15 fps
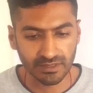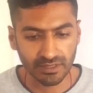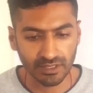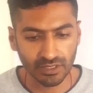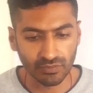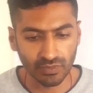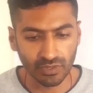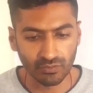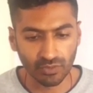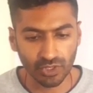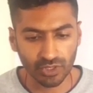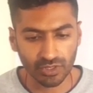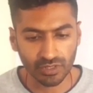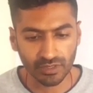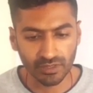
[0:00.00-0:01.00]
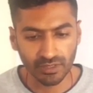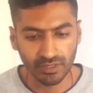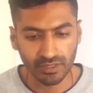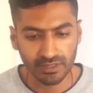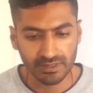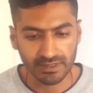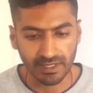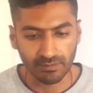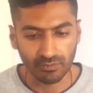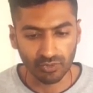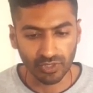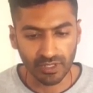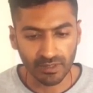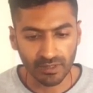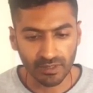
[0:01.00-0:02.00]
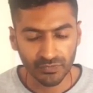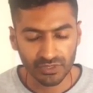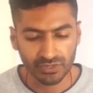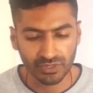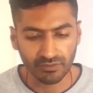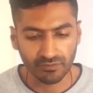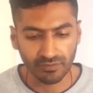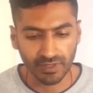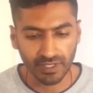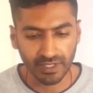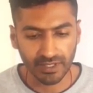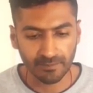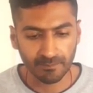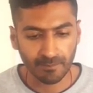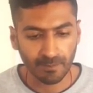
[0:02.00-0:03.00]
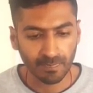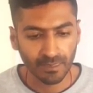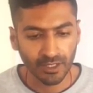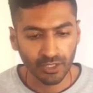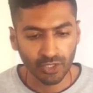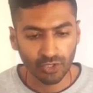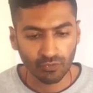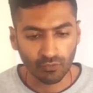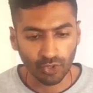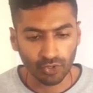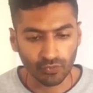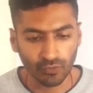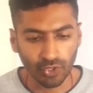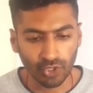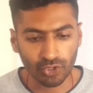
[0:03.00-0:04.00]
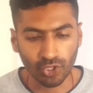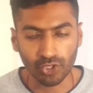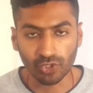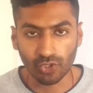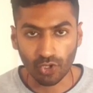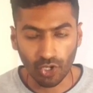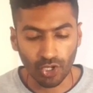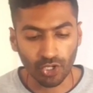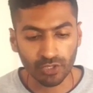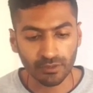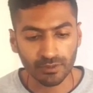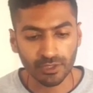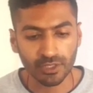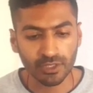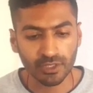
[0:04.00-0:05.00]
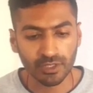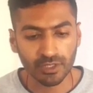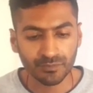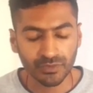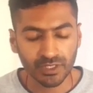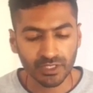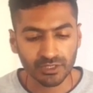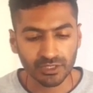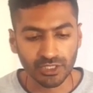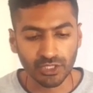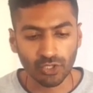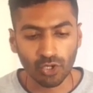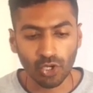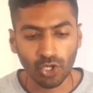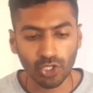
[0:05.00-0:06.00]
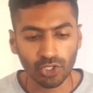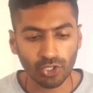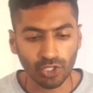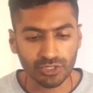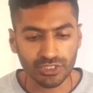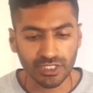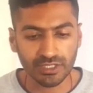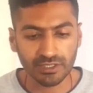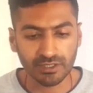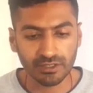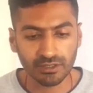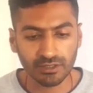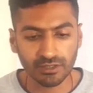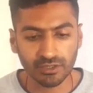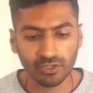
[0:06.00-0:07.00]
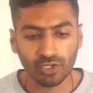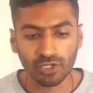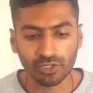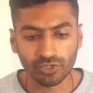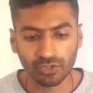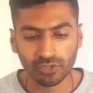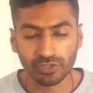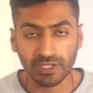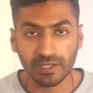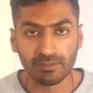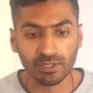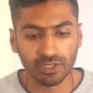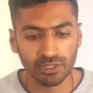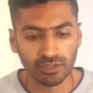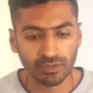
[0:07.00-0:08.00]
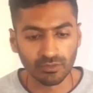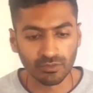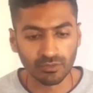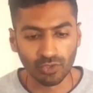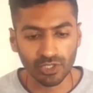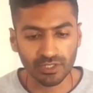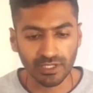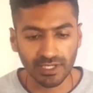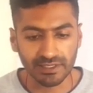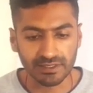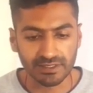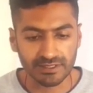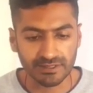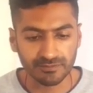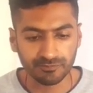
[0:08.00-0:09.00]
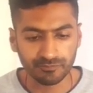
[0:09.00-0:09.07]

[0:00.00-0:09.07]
It will work same. Okay, so if I want to work on or, the or logic or truth table work like this.